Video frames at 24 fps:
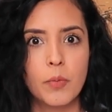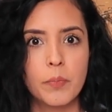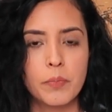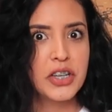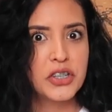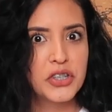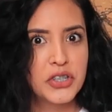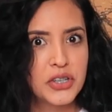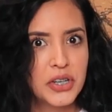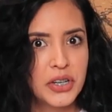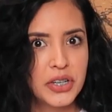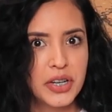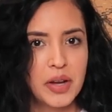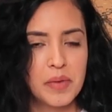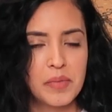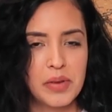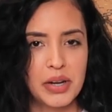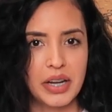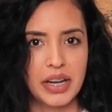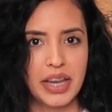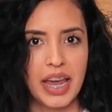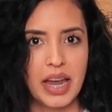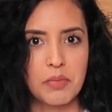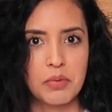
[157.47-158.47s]
They should
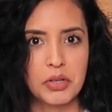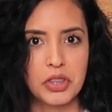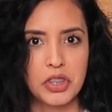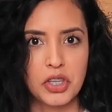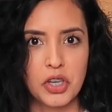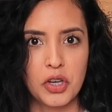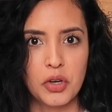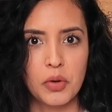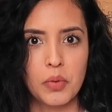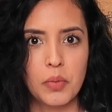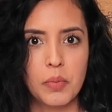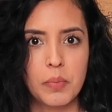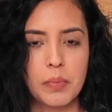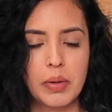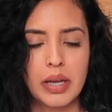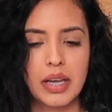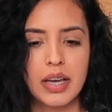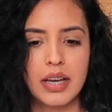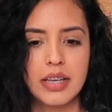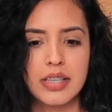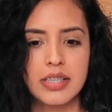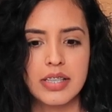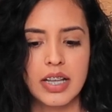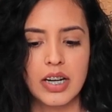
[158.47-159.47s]
communicate with you
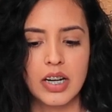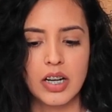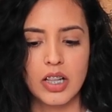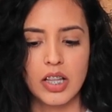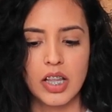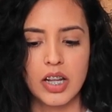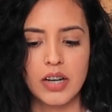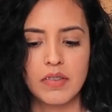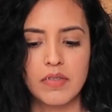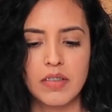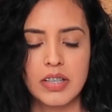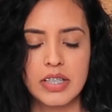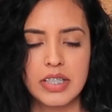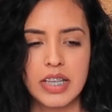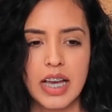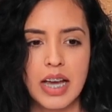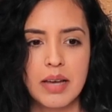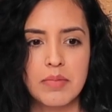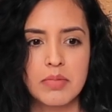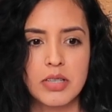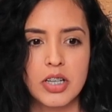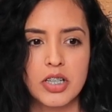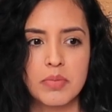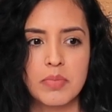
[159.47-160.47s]
because then a lot of the
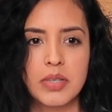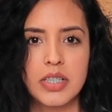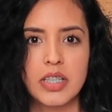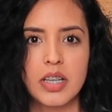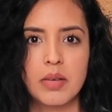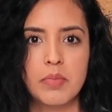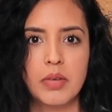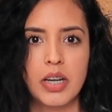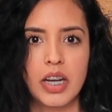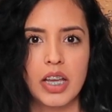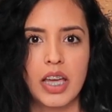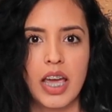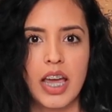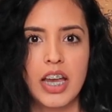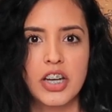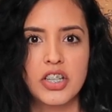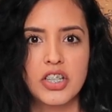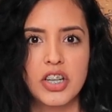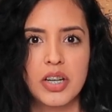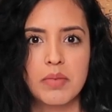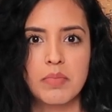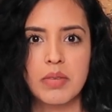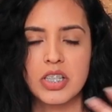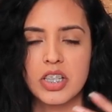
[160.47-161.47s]
times there's
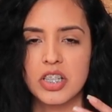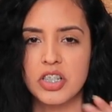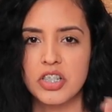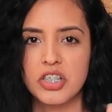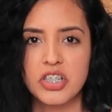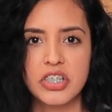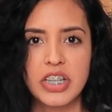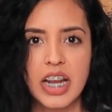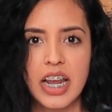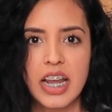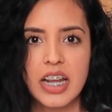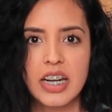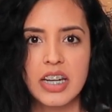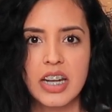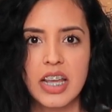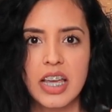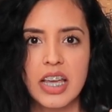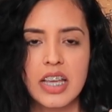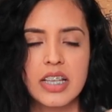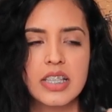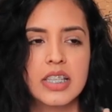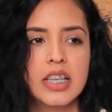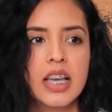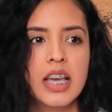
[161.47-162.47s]
miscommunication, misunderstanding,
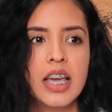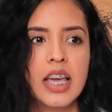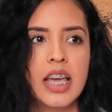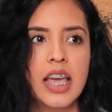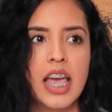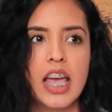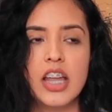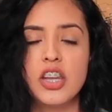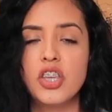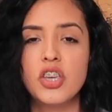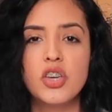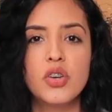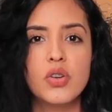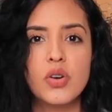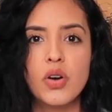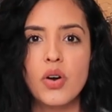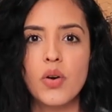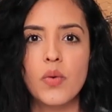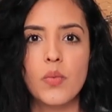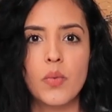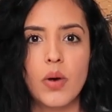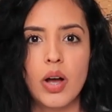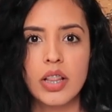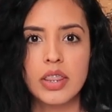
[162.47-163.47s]
and you
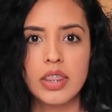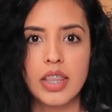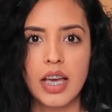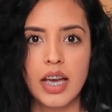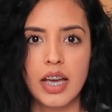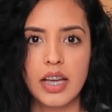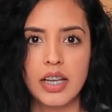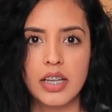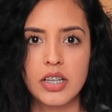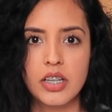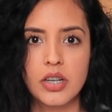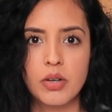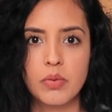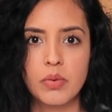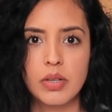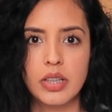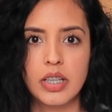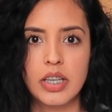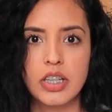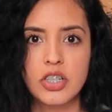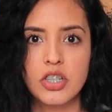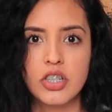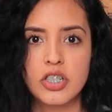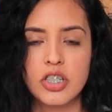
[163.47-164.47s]
don't want that in your
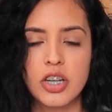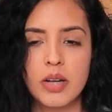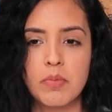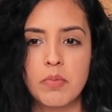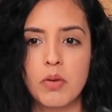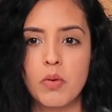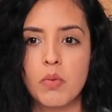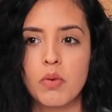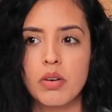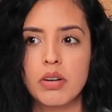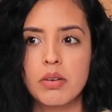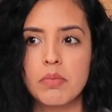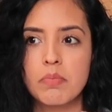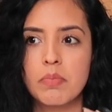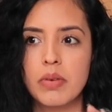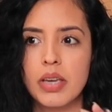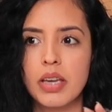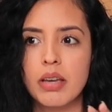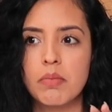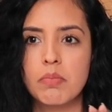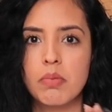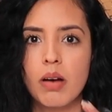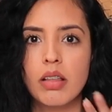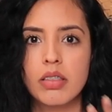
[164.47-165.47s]
relationship you want to
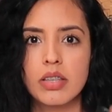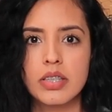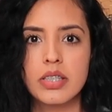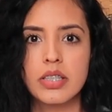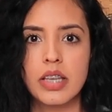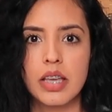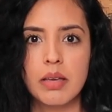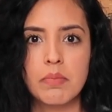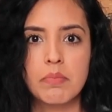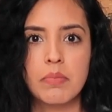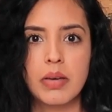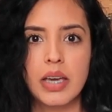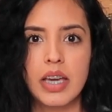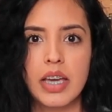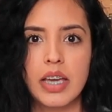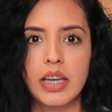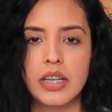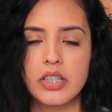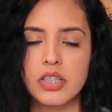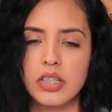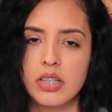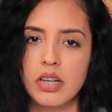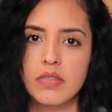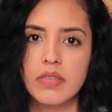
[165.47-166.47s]
be on the same
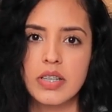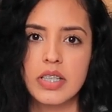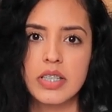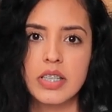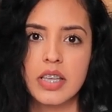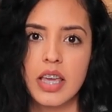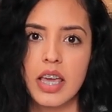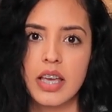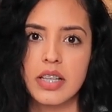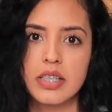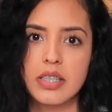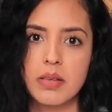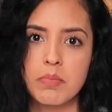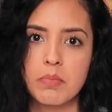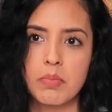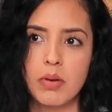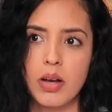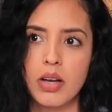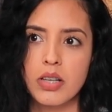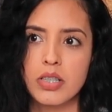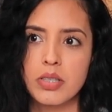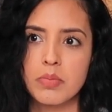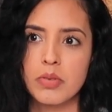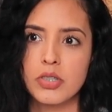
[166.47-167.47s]
page and obviously it's
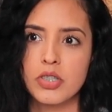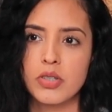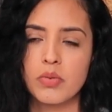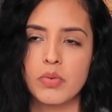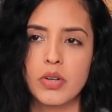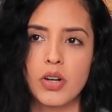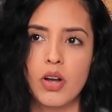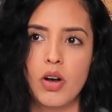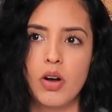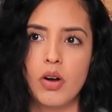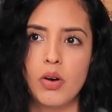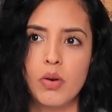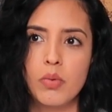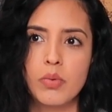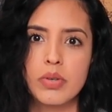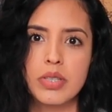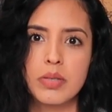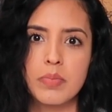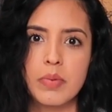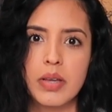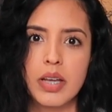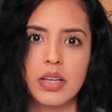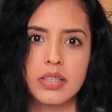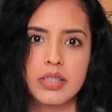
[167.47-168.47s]
impossible to
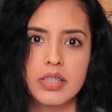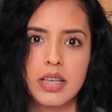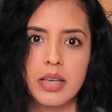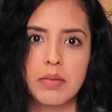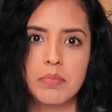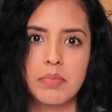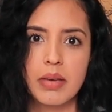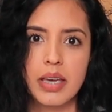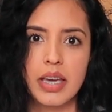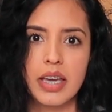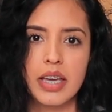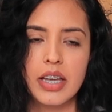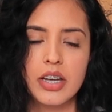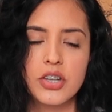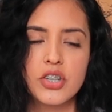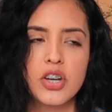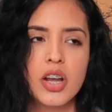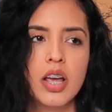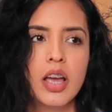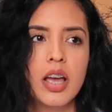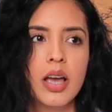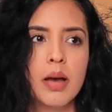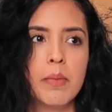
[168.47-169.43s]
always be on the same page